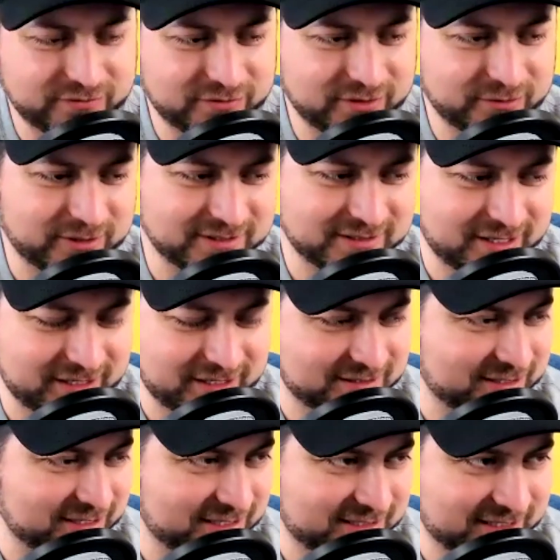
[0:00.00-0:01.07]
the ones that
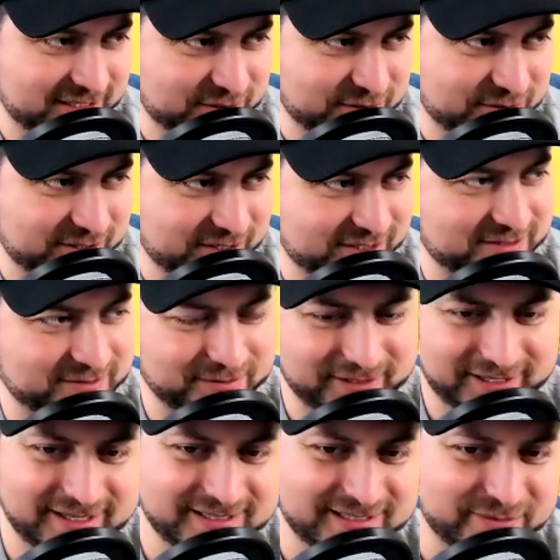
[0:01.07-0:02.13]
is listening to this,
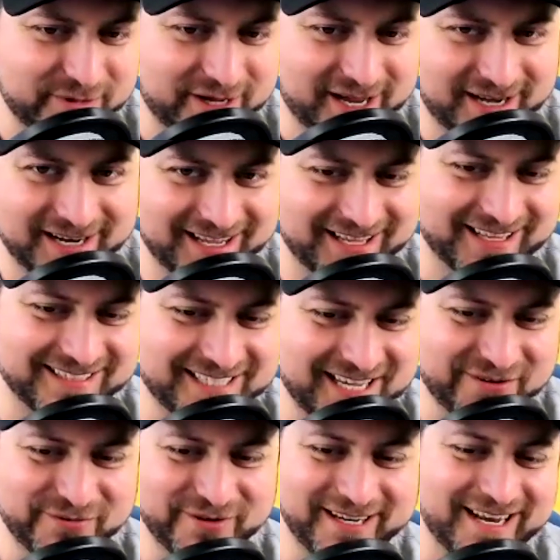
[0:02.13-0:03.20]
he's a man.
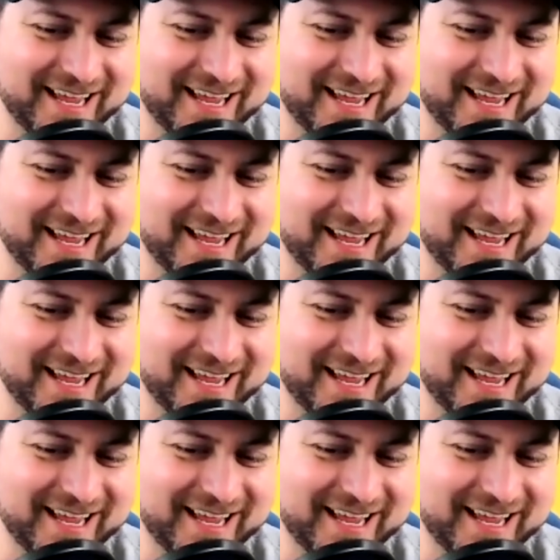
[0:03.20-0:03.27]
David,